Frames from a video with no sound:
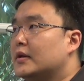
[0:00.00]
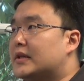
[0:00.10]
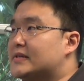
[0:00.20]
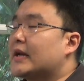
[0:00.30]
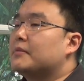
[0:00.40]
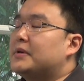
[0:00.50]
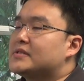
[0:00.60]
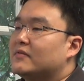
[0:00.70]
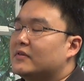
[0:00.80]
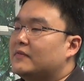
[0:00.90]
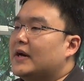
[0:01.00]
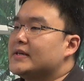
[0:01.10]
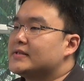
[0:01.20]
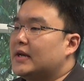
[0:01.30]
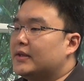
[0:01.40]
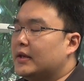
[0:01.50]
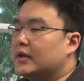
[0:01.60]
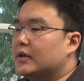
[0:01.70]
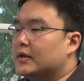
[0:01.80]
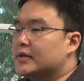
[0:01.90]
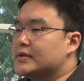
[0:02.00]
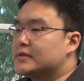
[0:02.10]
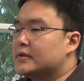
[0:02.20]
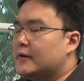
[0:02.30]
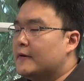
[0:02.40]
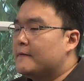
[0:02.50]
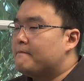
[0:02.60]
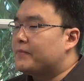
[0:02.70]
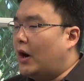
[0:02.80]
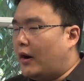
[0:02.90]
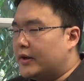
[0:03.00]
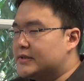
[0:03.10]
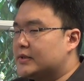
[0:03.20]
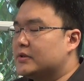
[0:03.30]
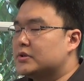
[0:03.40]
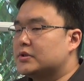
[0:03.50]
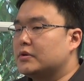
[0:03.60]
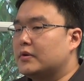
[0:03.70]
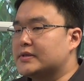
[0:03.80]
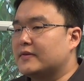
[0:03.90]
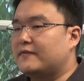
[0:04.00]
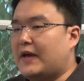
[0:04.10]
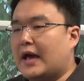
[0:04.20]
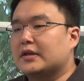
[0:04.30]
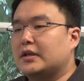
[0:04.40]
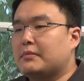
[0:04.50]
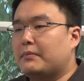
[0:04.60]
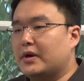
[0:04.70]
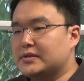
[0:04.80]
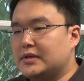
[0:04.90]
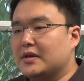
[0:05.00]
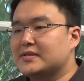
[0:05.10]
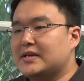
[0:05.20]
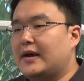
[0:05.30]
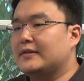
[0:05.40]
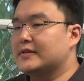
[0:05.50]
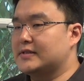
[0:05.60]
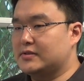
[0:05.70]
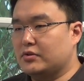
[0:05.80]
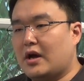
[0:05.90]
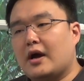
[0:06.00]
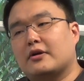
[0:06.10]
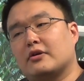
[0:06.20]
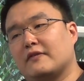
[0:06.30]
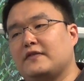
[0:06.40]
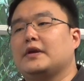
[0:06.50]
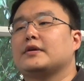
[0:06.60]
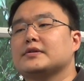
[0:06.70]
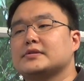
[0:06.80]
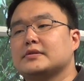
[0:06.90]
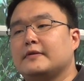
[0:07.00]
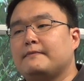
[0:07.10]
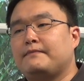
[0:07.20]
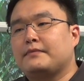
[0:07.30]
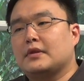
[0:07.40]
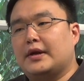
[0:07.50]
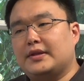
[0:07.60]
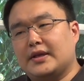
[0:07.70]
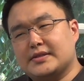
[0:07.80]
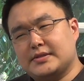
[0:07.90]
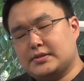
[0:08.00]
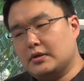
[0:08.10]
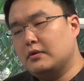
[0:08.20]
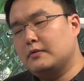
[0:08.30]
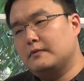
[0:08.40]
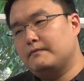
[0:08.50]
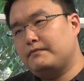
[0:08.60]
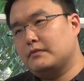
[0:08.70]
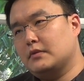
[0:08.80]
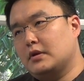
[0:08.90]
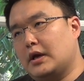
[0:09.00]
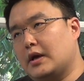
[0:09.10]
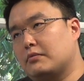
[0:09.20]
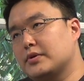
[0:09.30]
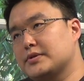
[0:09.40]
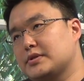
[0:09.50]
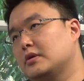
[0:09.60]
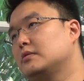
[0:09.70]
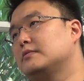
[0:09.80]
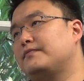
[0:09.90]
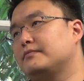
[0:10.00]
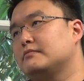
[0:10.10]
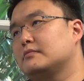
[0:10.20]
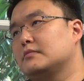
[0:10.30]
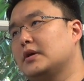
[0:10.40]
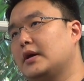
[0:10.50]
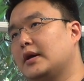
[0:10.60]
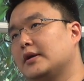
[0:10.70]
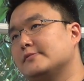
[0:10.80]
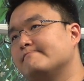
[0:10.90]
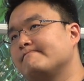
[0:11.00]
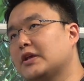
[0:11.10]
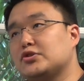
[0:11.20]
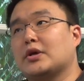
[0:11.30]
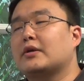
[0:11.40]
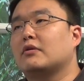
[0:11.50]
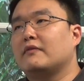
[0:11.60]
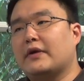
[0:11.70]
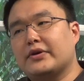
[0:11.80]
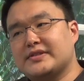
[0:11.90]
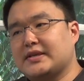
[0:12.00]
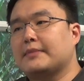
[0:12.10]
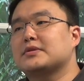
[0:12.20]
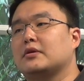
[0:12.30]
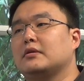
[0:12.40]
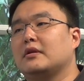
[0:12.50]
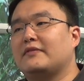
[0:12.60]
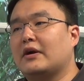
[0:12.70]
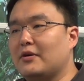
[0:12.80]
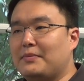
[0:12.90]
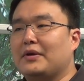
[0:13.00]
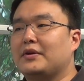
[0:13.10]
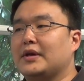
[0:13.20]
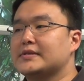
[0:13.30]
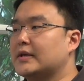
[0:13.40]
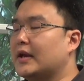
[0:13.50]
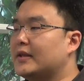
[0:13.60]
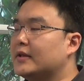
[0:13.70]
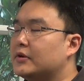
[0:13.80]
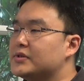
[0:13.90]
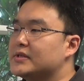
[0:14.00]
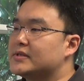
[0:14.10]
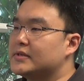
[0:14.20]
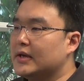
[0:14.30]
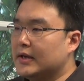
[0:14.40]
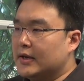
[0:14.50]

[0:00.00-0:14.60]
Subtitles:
The second piece of advice, I think, is the hardest thing to do as a faculty member, as a young scientist, is to conquer your fears. I think it's so, we're so, in general, very skeptical of our abilities, and I think there's this